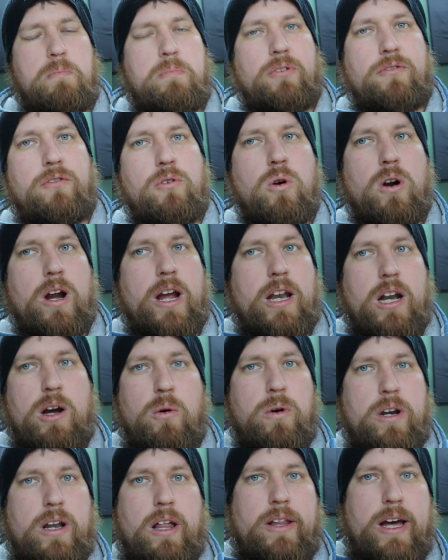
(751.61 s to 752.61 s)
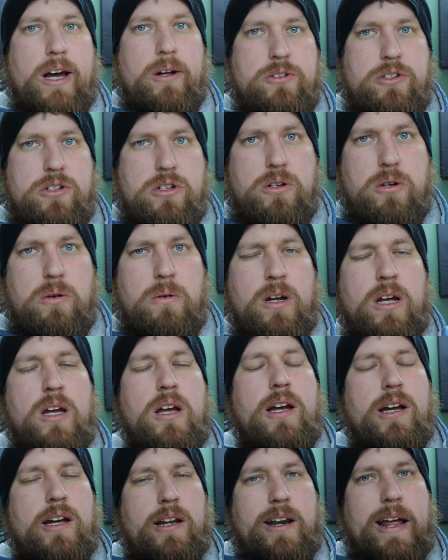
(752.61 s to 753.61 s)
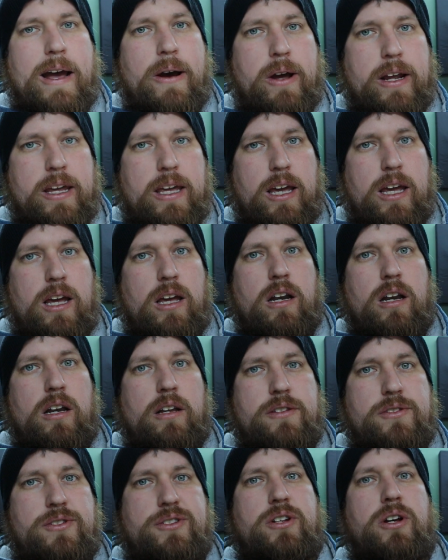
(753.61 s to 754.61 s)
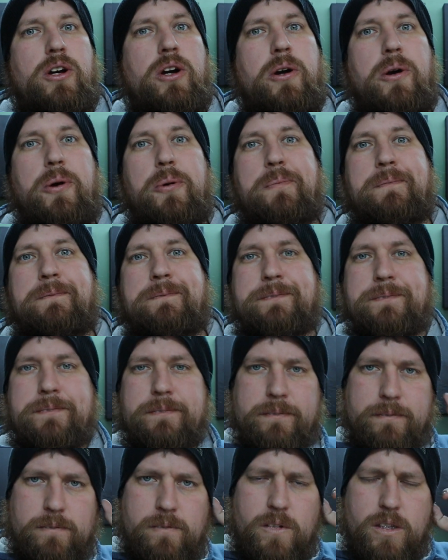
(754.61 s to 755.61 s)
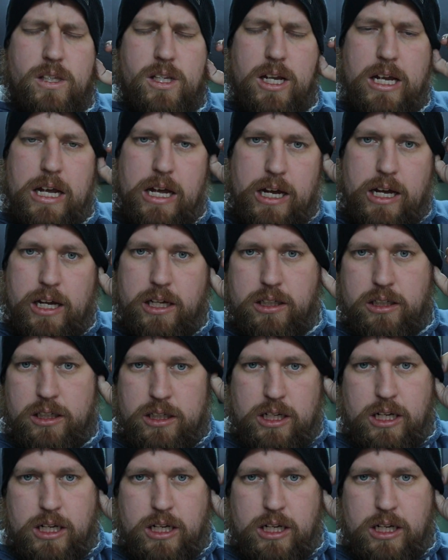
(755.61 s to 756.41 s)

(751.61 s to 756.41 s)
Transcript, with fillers: Beforehand, I wasn't allowed to. Now I can. So, uh,